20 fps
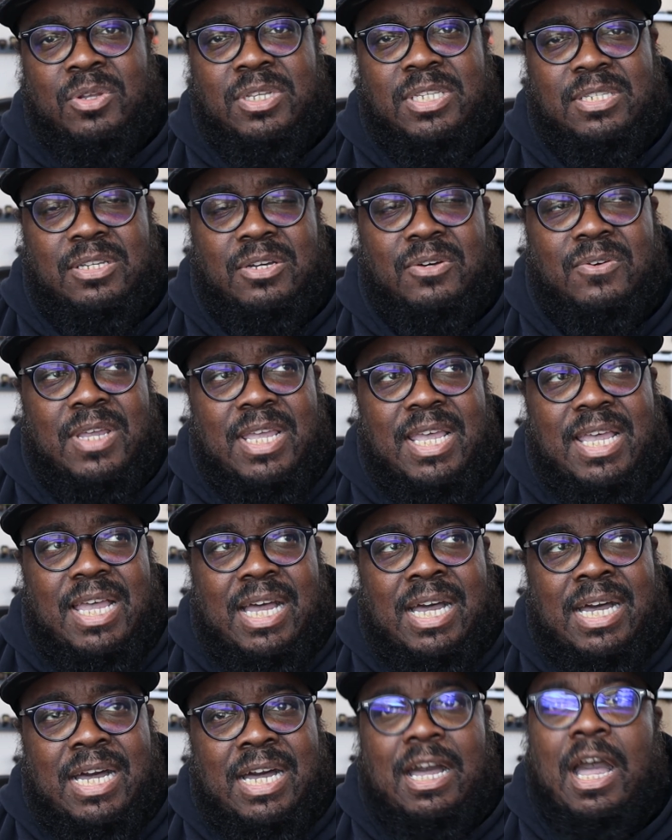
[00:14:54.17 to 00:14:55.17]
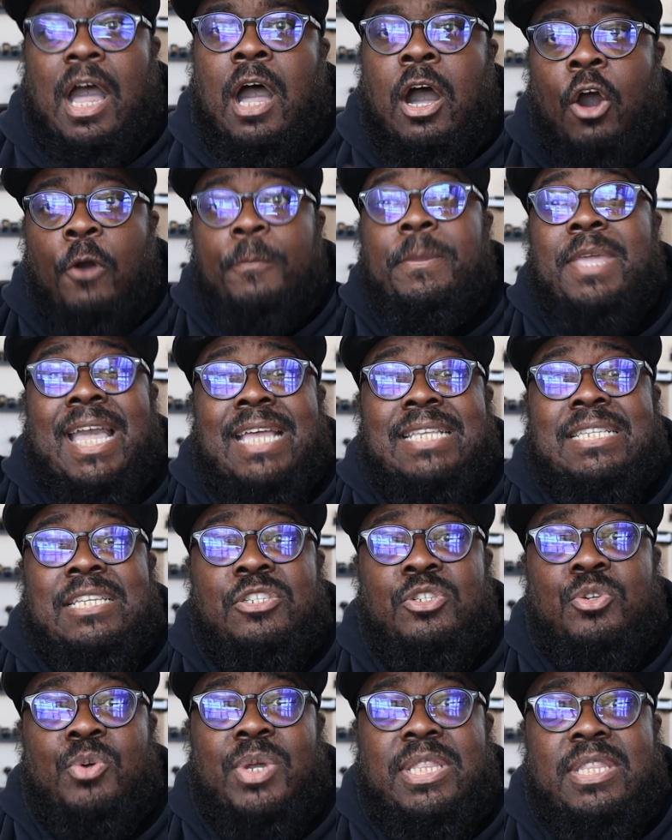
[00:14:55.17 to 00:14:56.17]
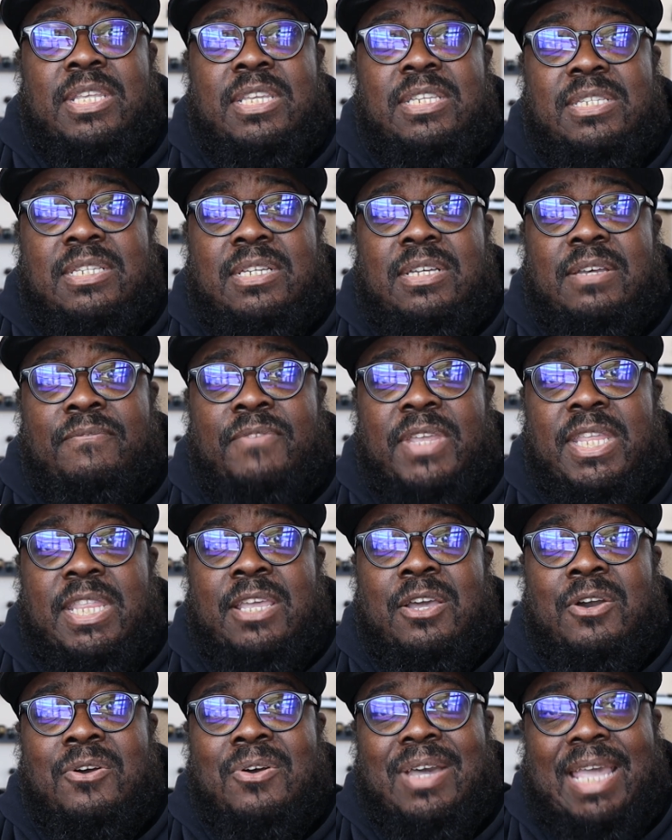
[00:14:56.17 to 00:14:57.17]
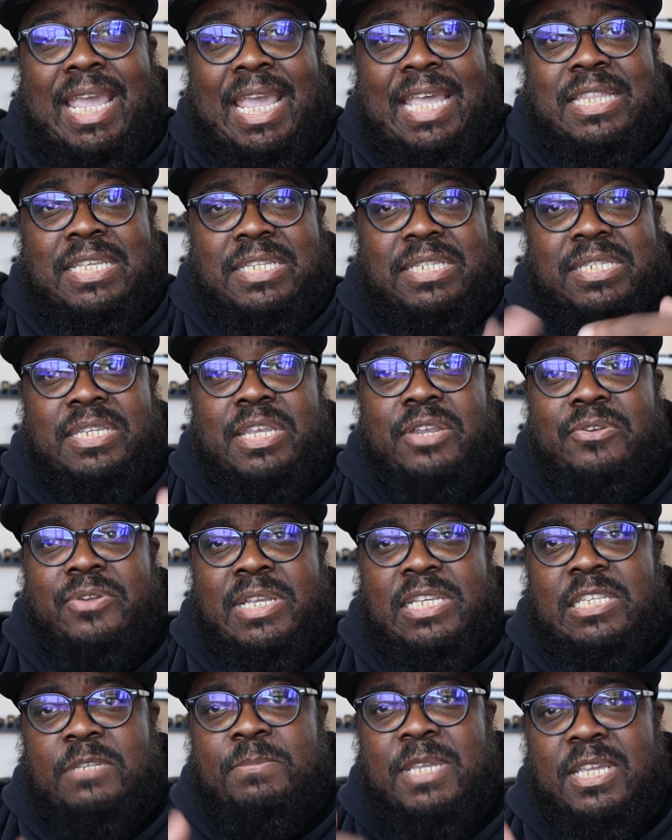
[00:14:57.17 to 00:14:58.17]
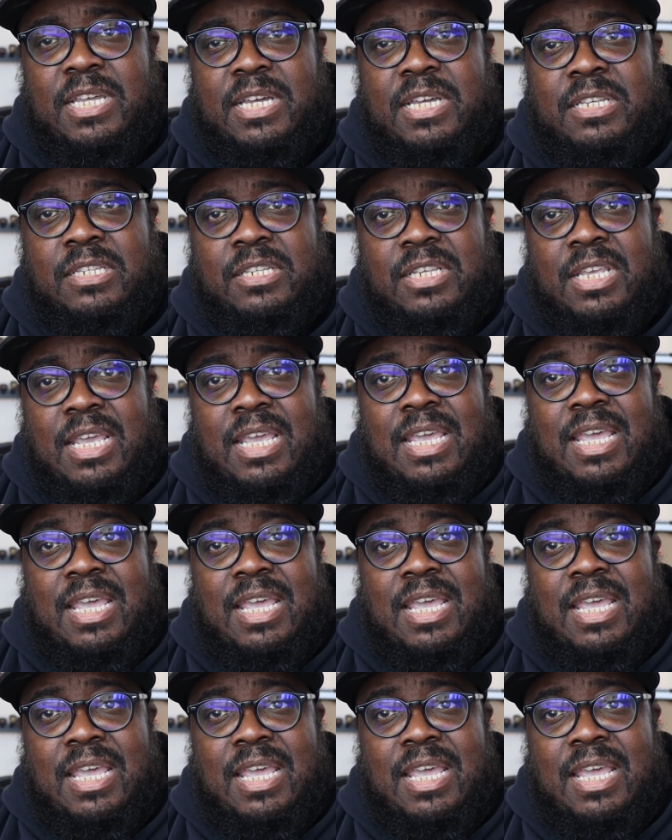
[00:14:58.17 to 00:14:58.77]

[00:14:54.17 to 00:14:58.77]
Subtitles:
So I hope you guys enjoyed this video and this series, because